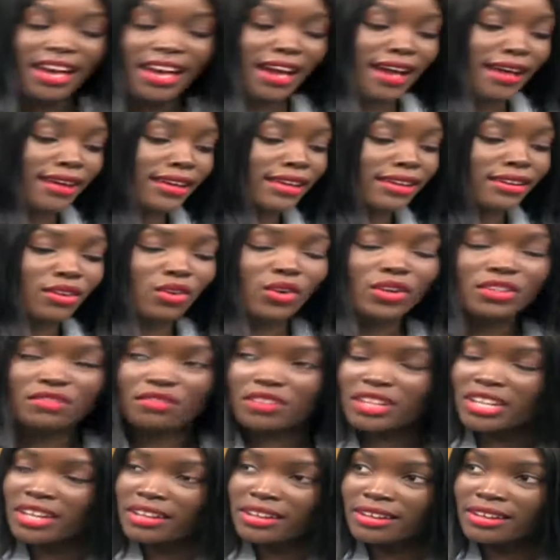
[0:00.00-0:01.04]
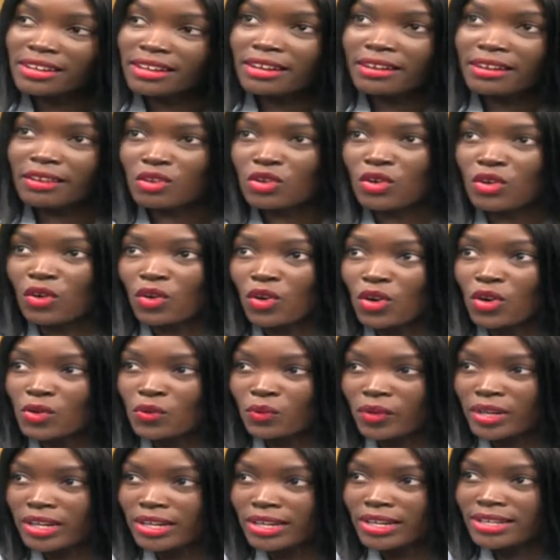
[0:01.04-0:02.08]
I can confidently, you know, God
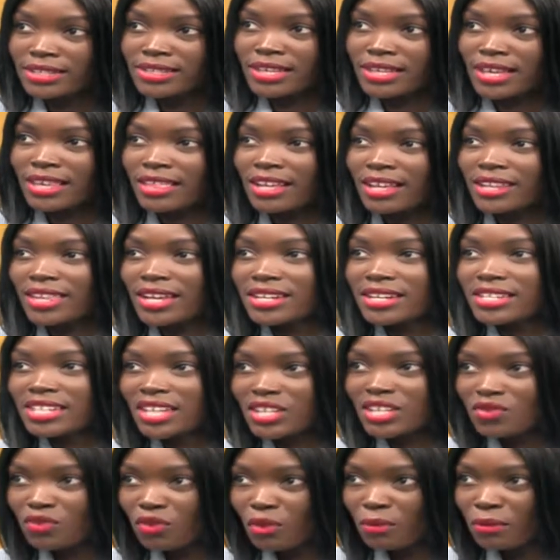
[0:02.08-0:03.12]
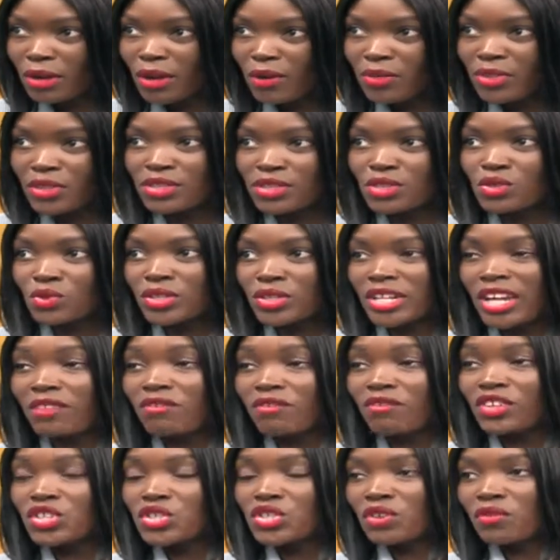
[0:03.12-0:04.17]
willing, say that 30 years from now, this is what I
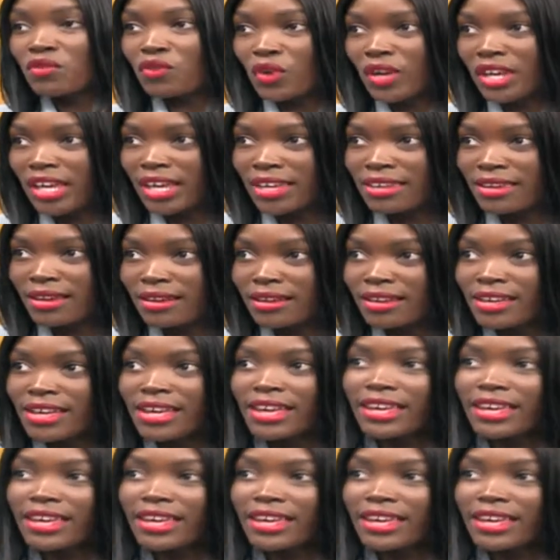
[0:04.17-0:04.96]
envision for Kenya.